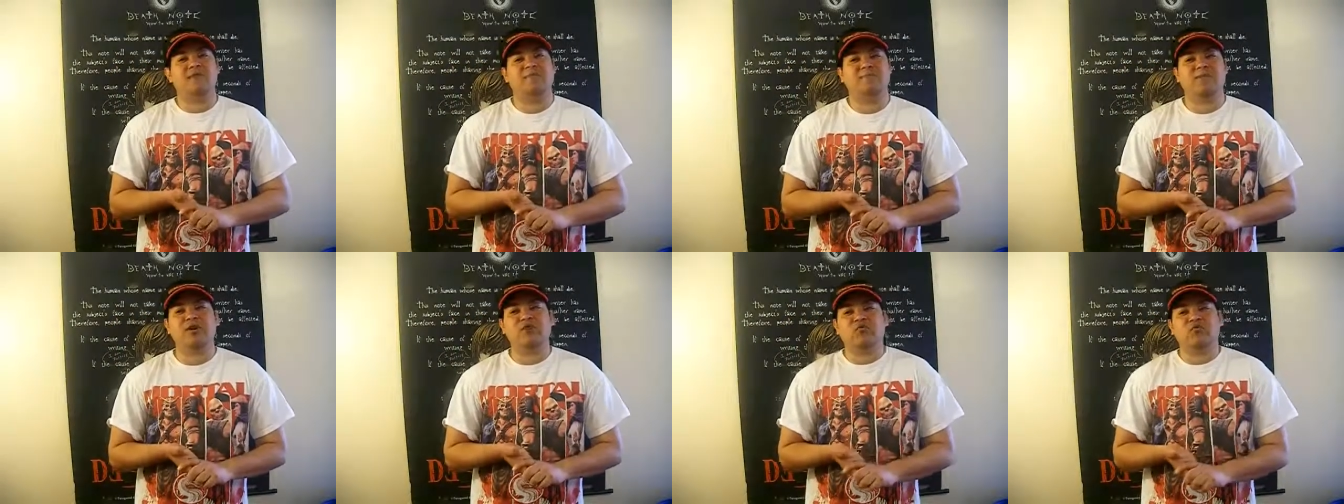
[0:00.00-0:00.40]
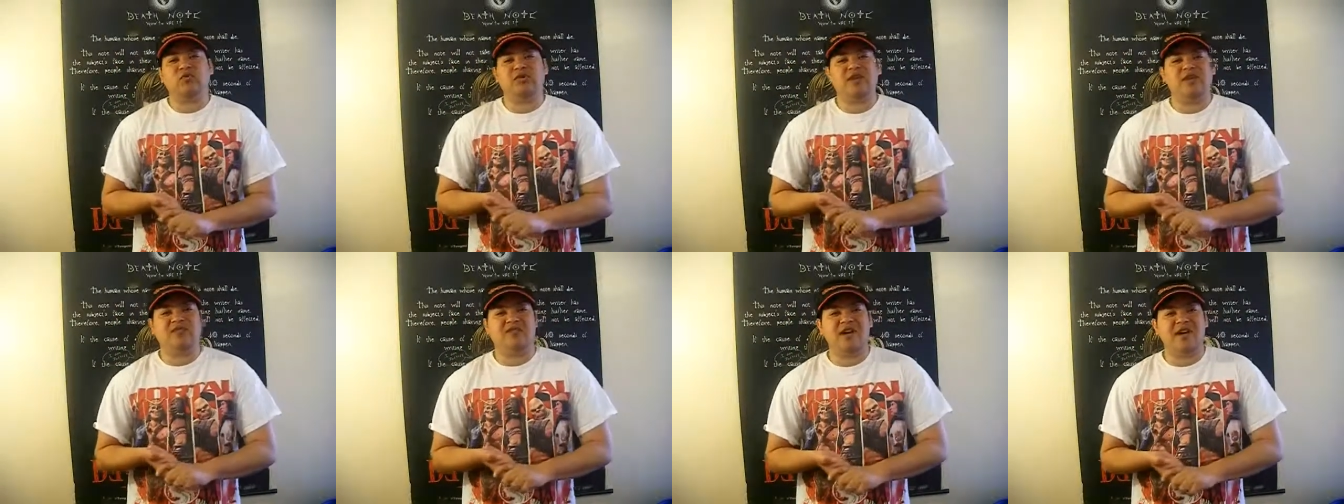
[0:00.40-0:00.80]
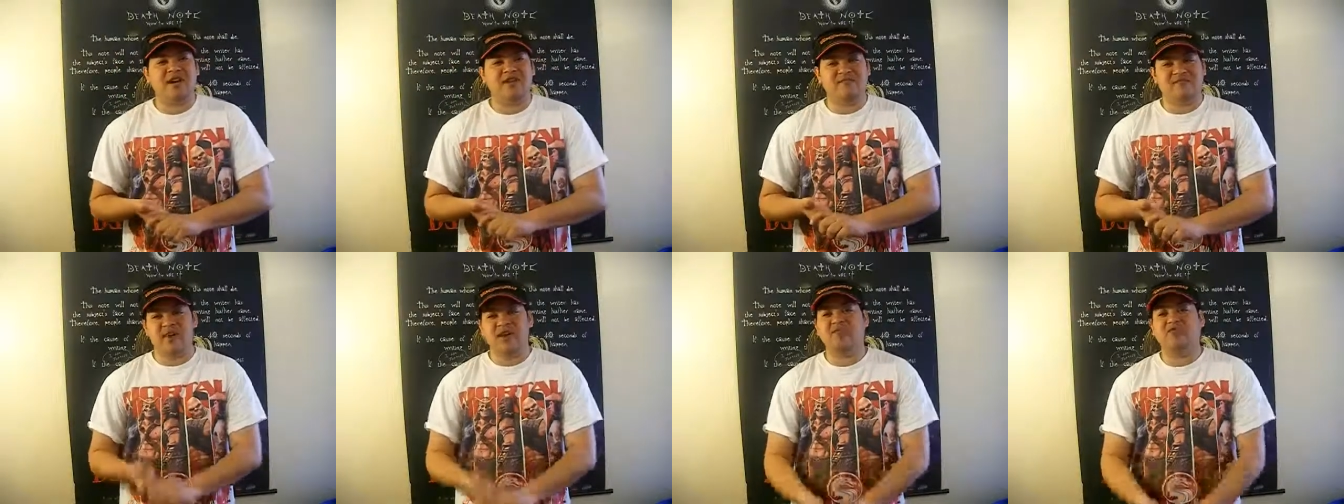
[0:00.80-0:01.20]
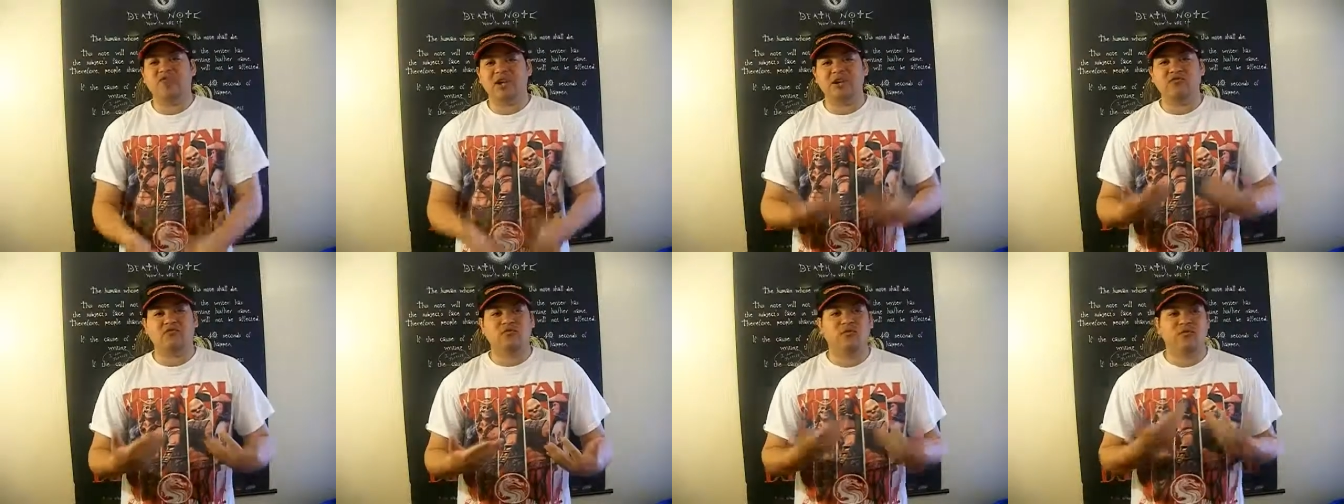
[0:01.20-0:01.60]
The first one is my, my
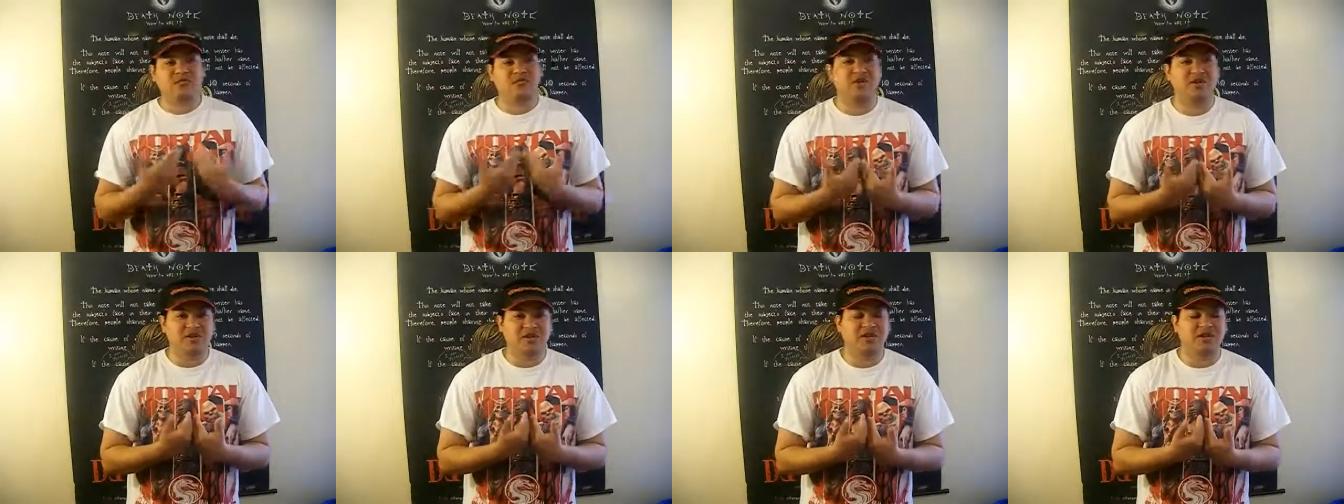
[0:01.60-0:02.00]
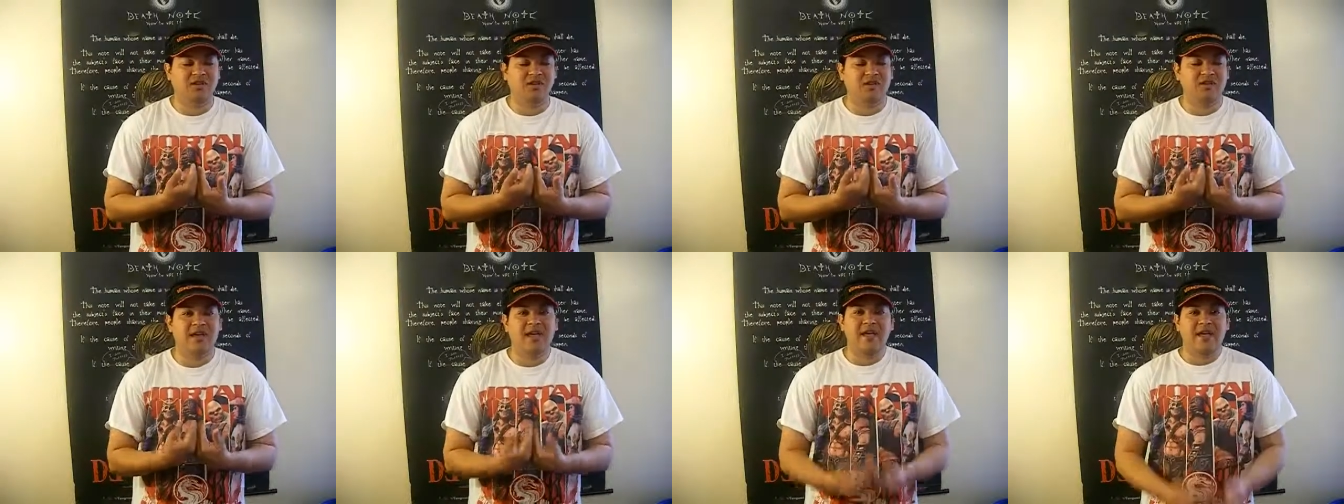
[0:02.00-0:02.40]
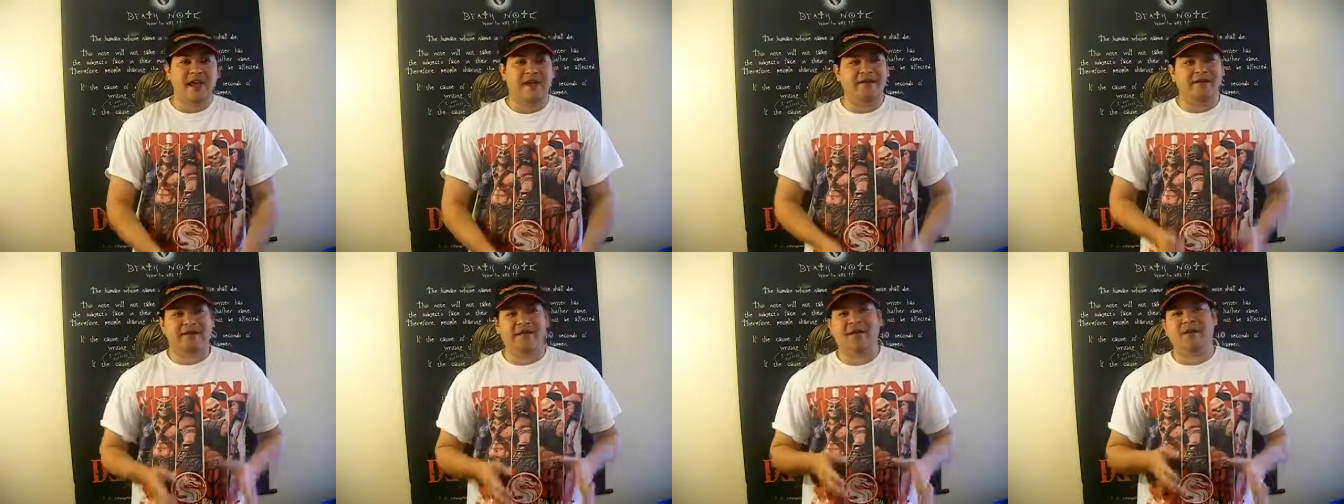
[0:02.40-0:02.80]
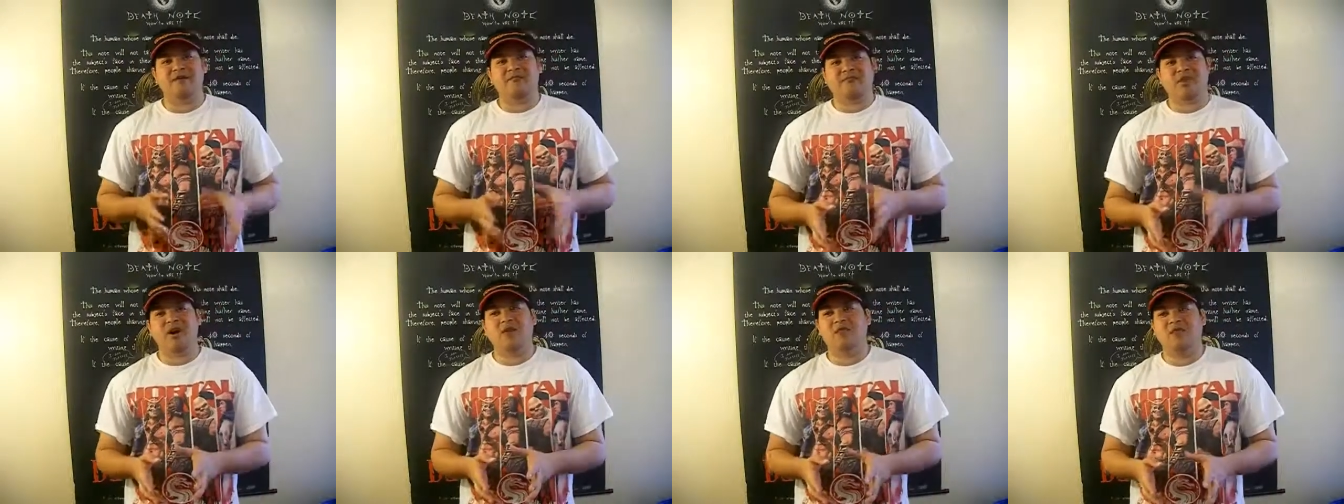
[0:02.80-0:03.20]
general opinions, and the
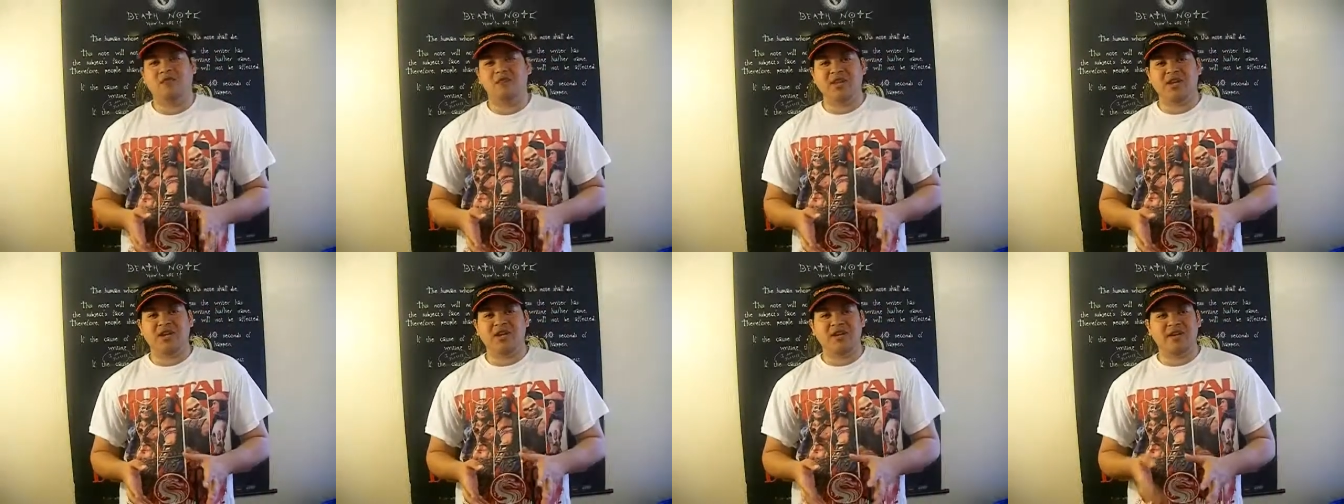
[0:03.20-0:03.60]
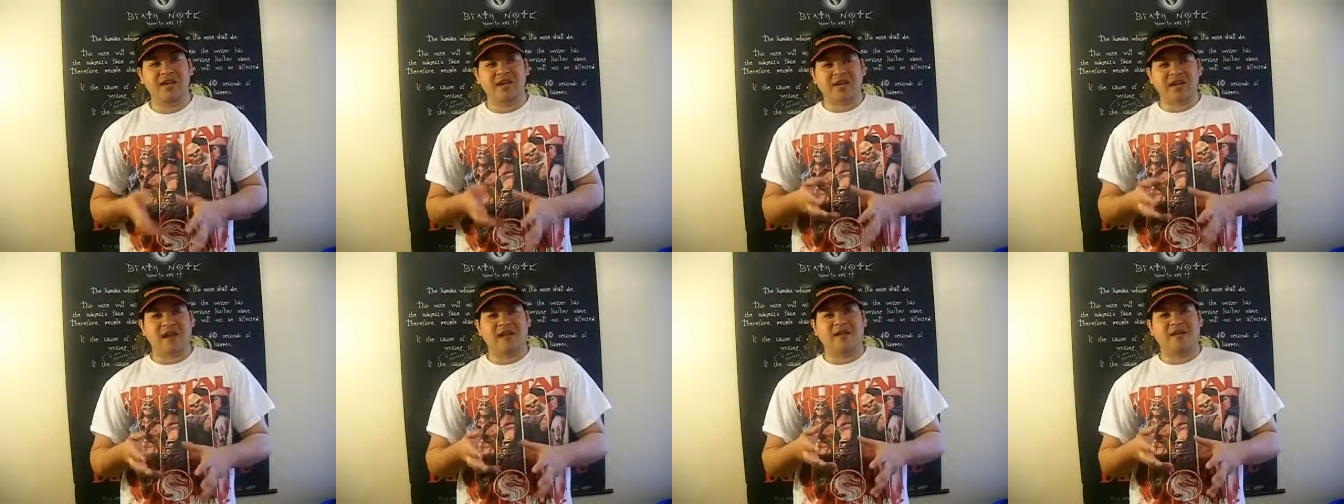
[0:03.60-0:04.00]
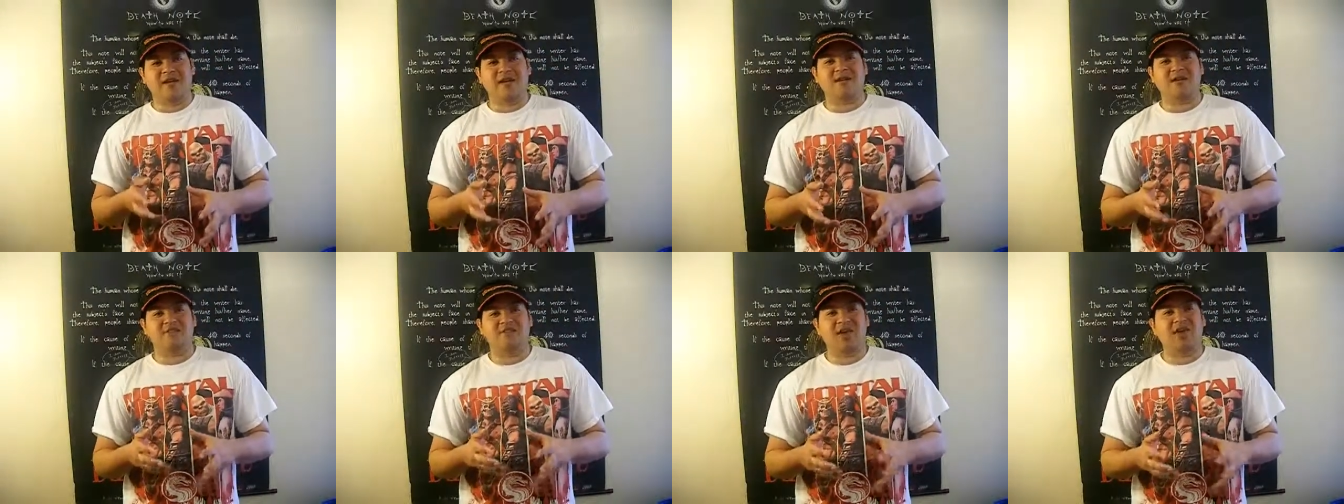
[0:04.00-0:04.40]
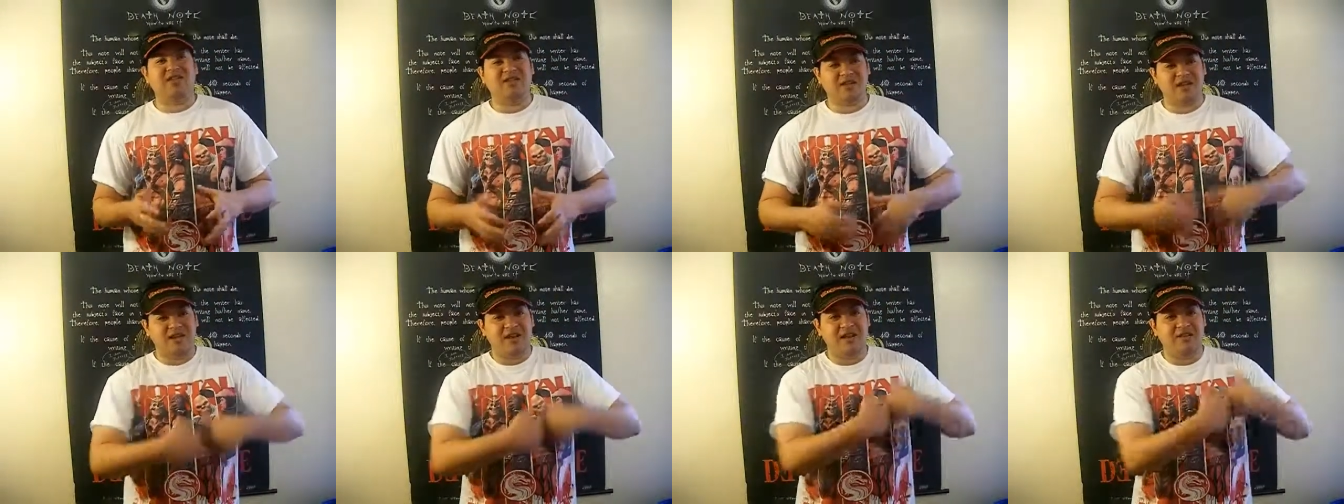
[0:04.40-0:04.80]
second part will be kind of like
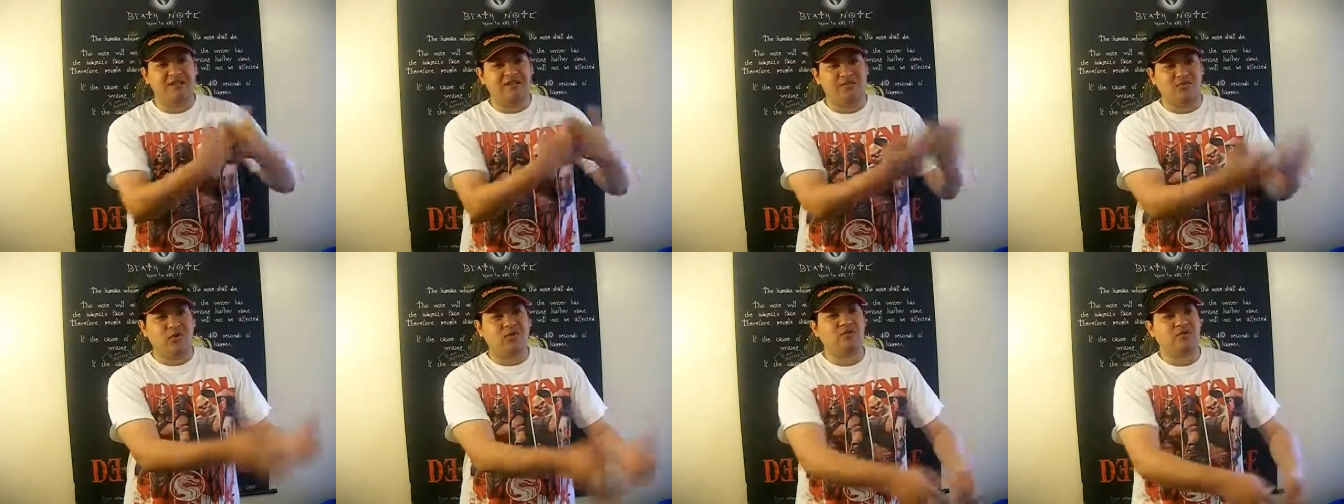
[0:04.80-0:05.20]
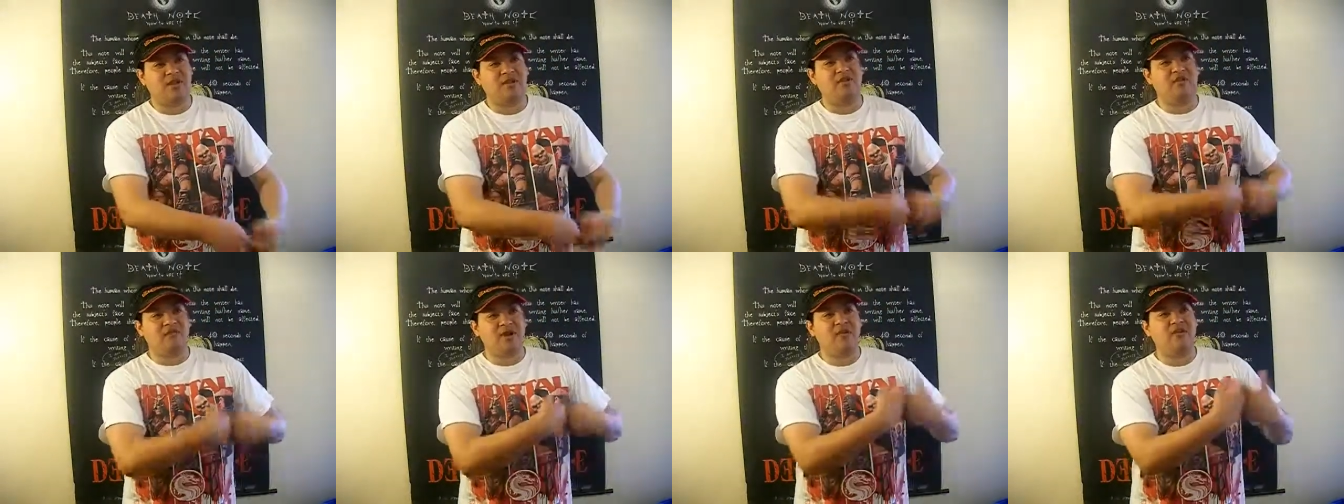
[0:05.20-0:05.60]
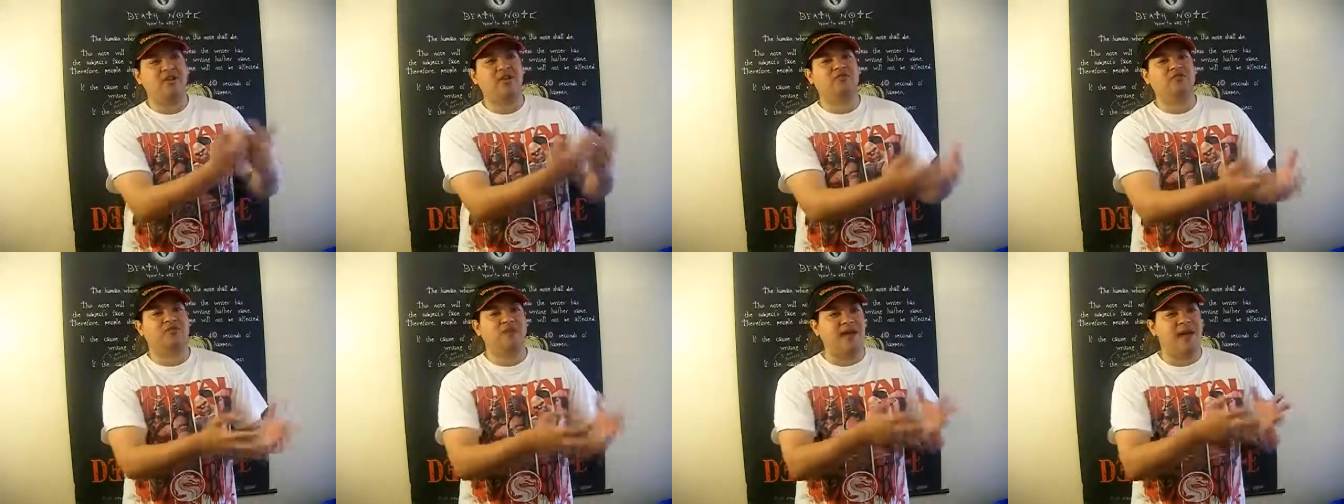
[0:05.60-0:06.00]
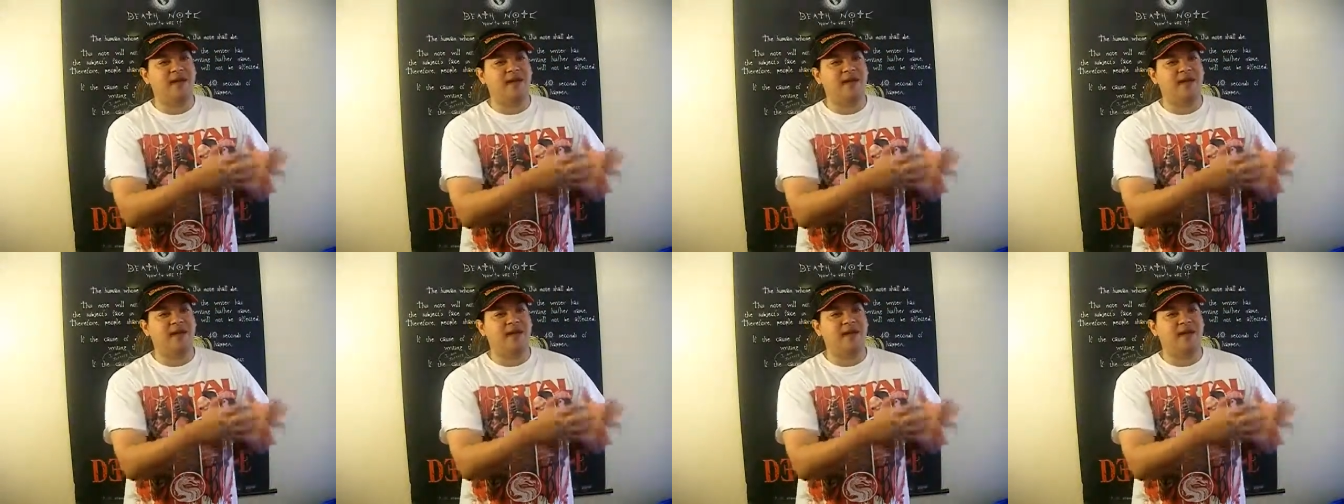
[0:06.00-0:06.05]
basing it on the book, like comparing it to the